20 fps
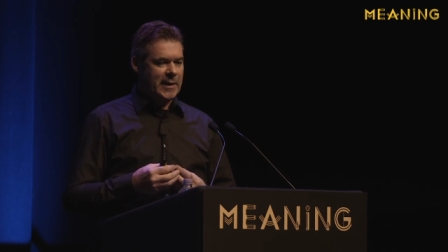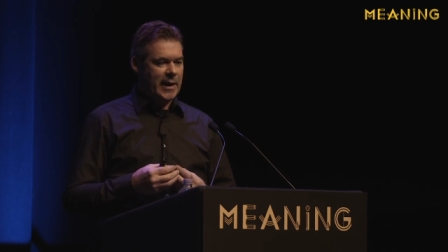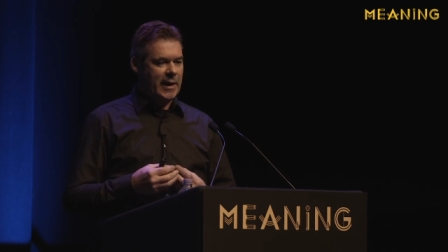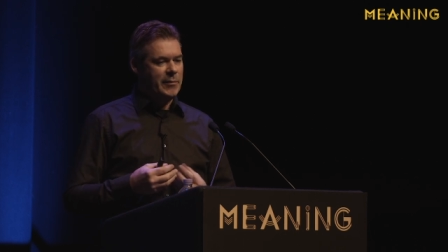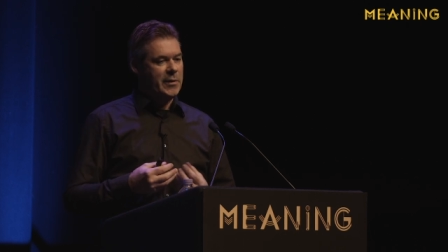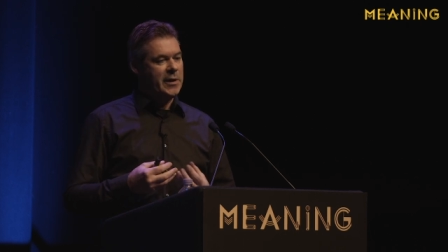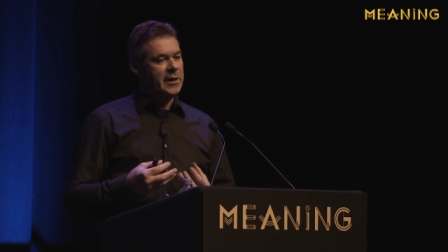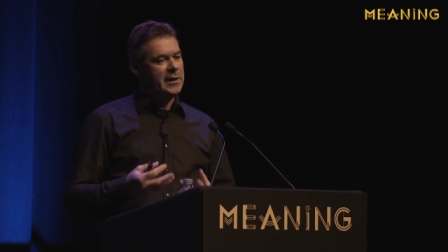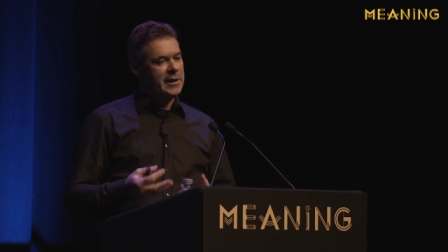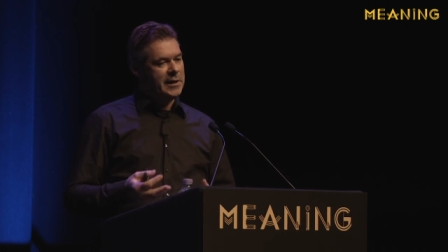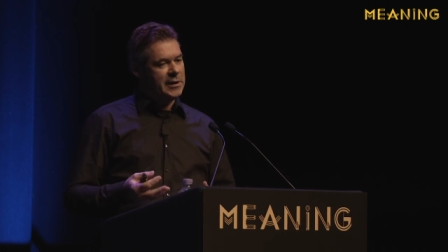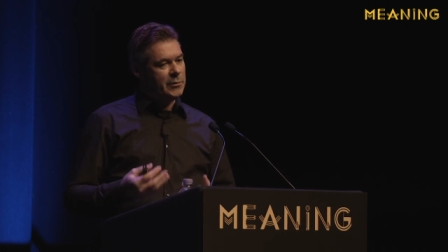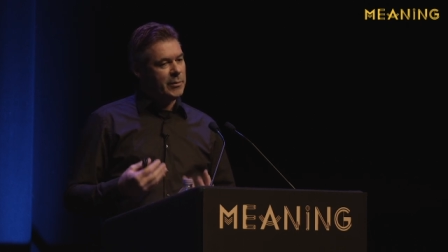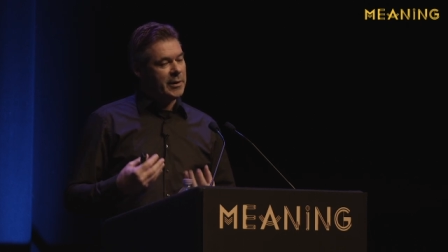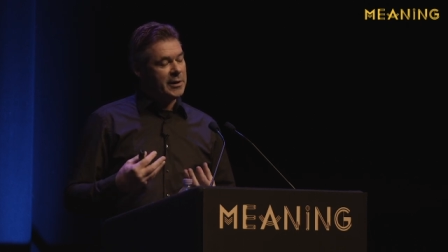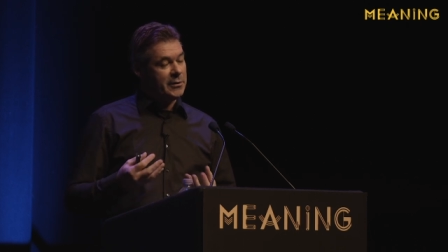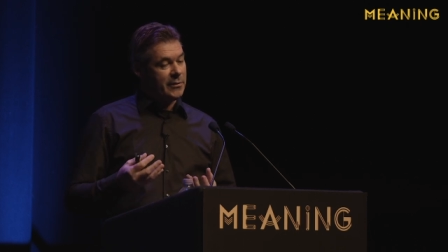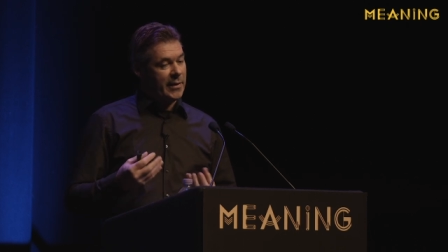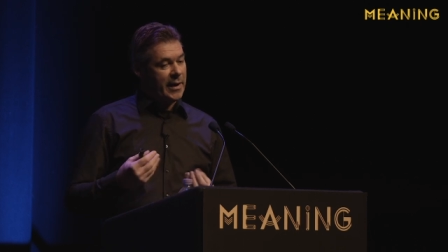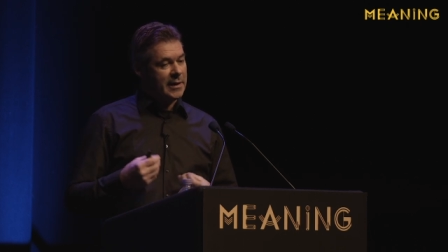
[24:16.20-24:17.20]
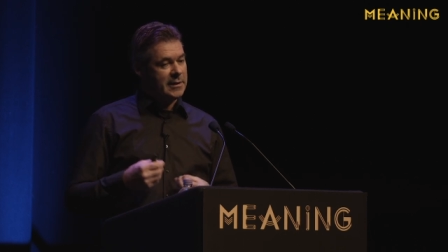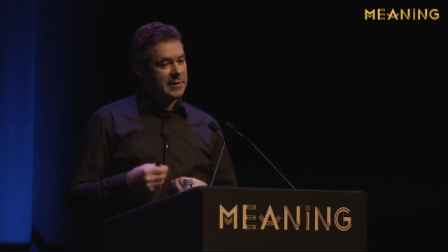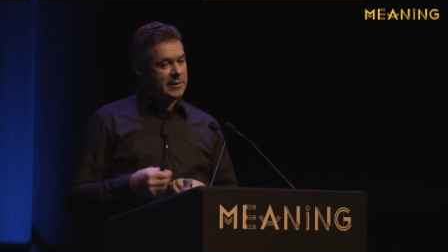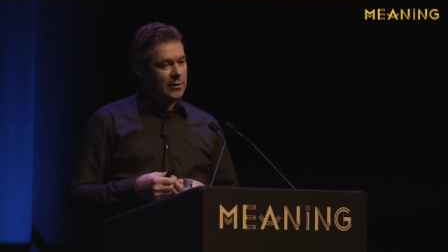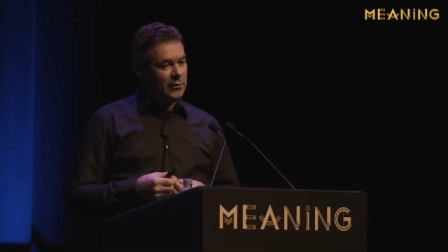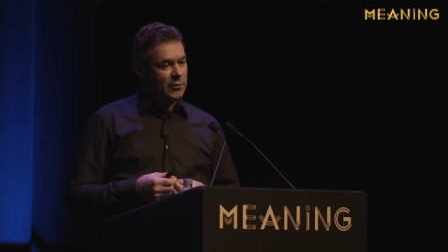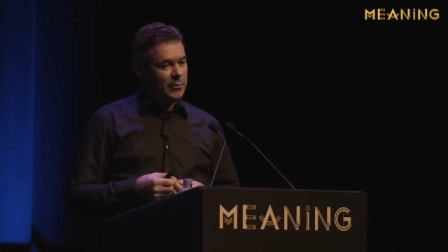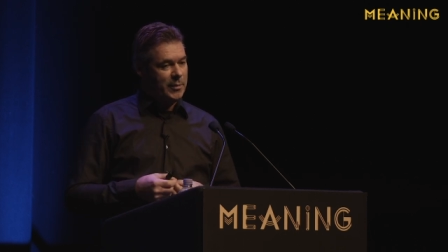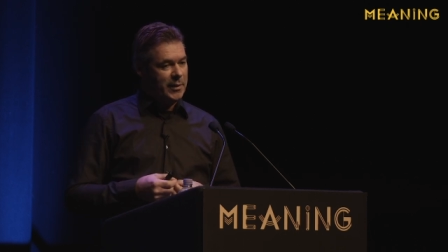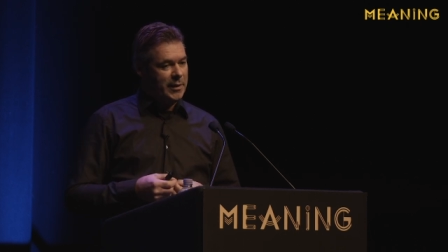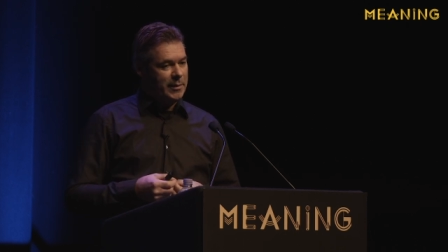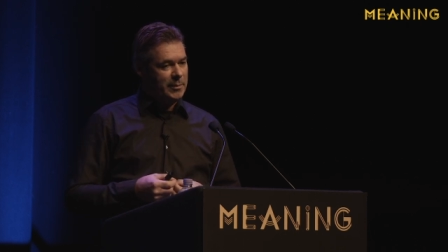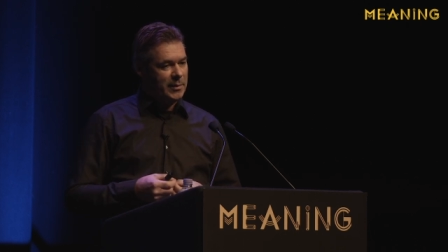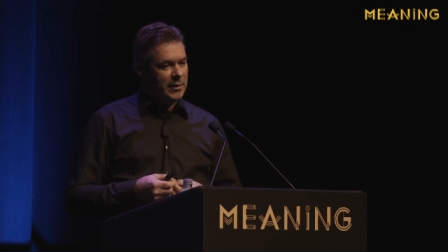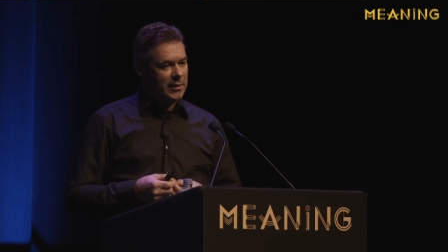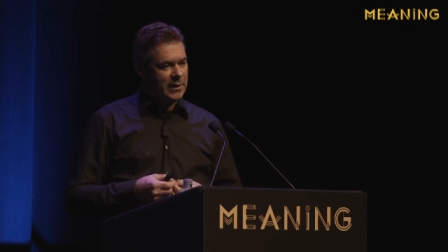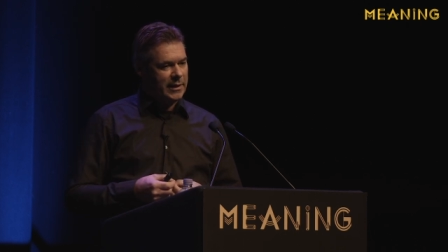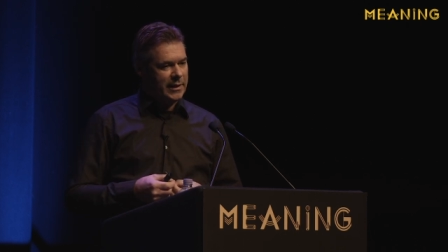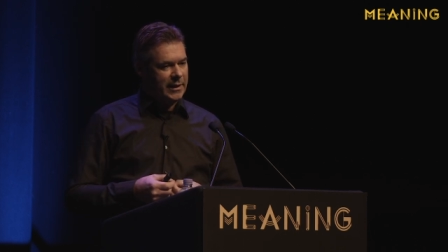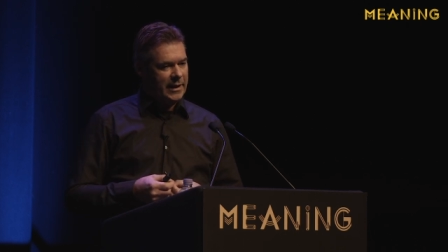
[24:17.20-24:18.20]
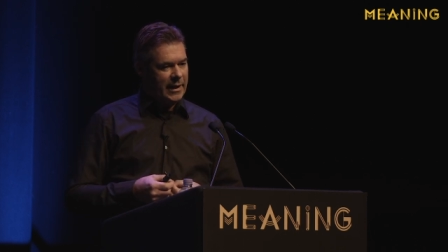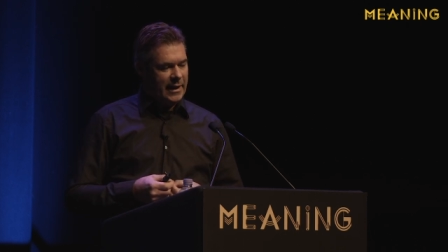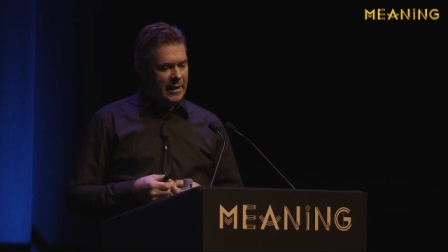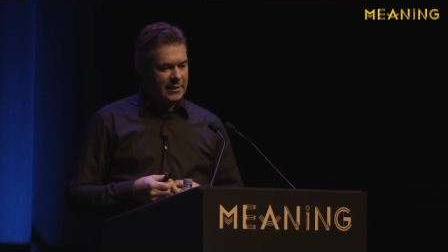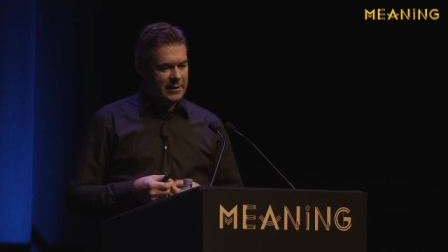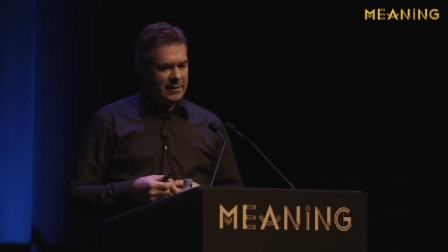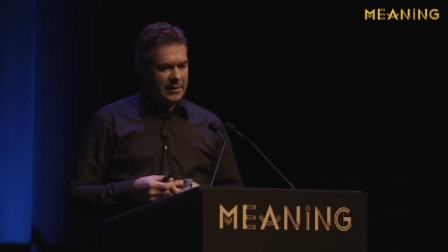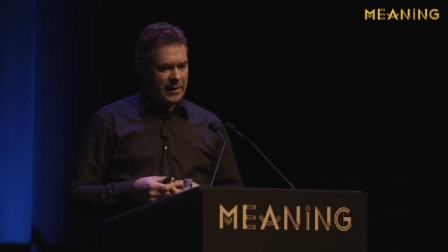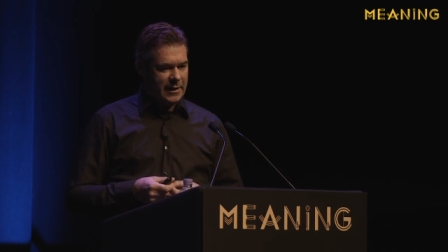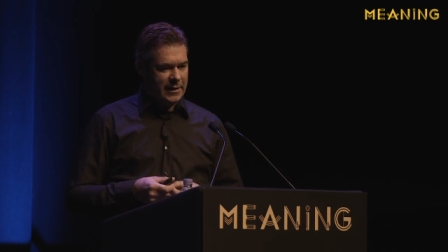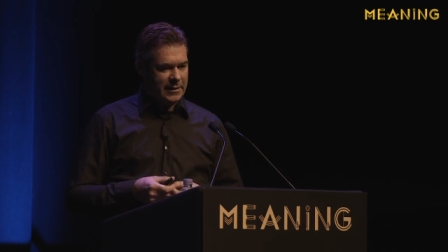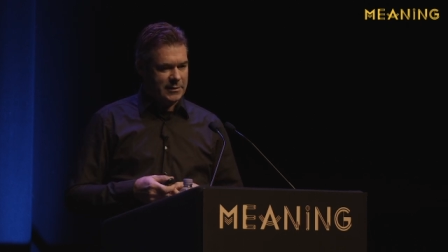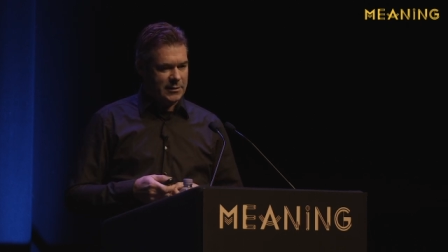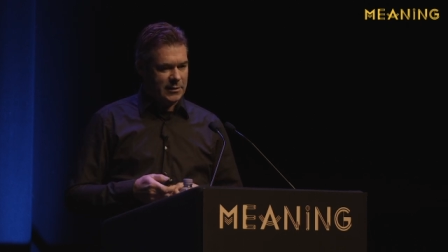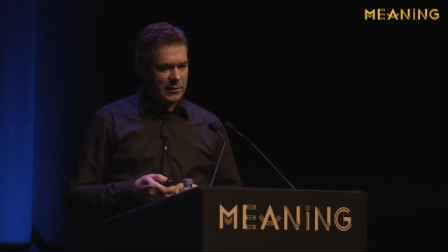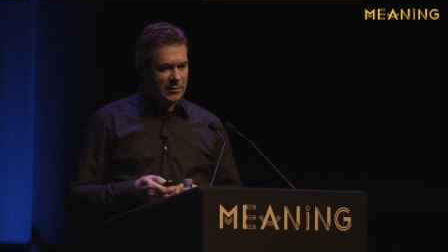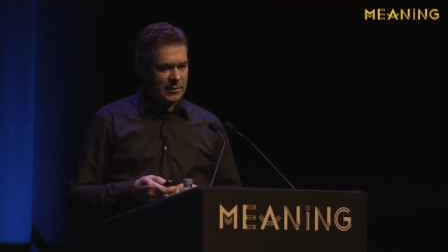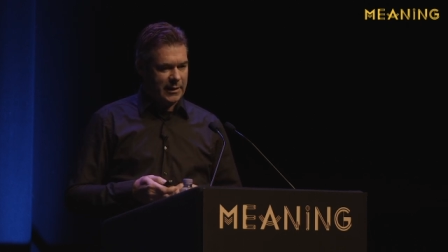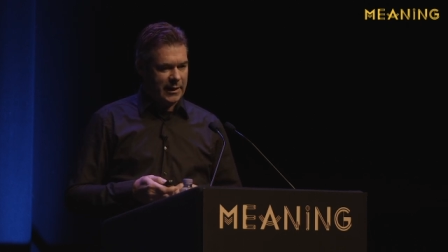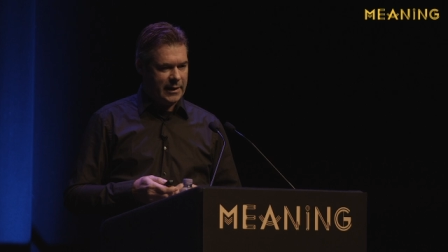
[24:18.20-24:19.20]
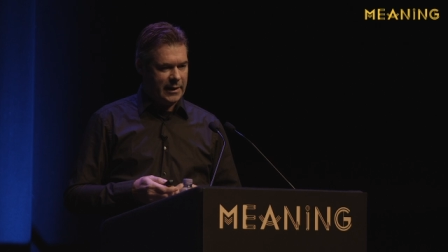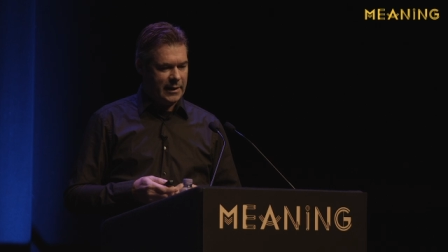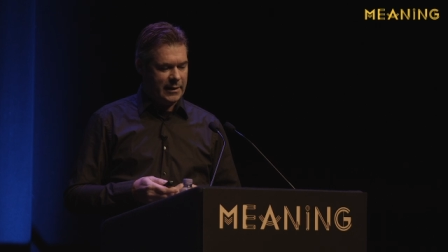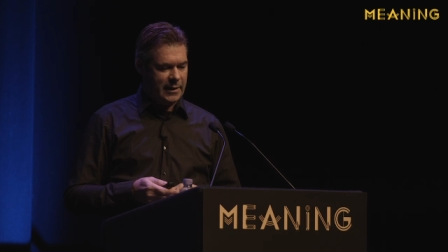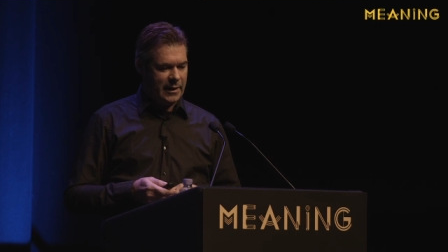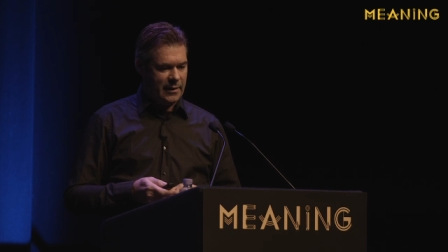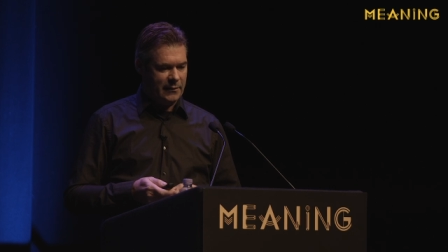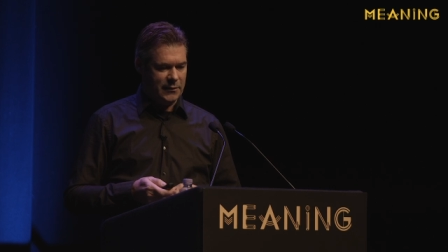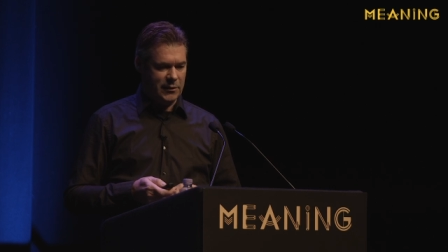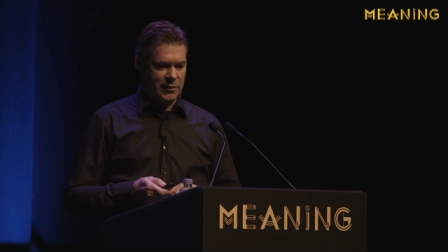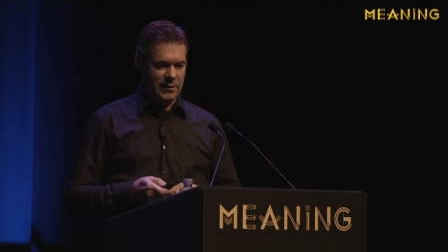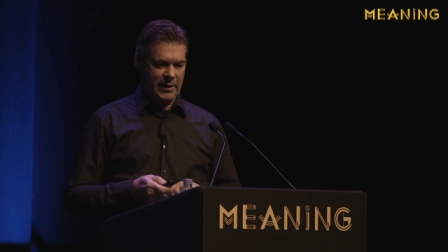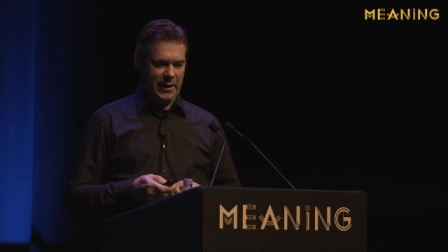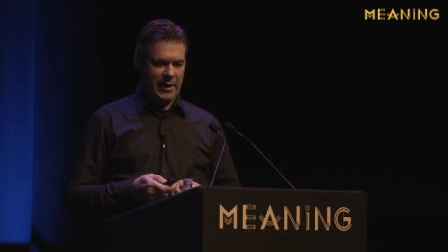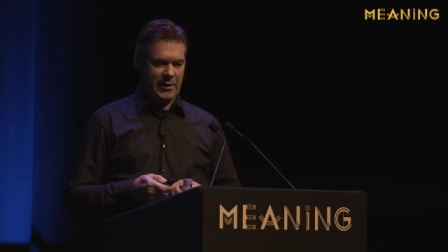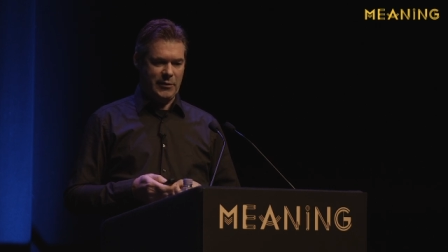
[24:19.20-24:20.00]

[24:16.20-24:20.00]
And we need to attract young people in healthcare so they can have an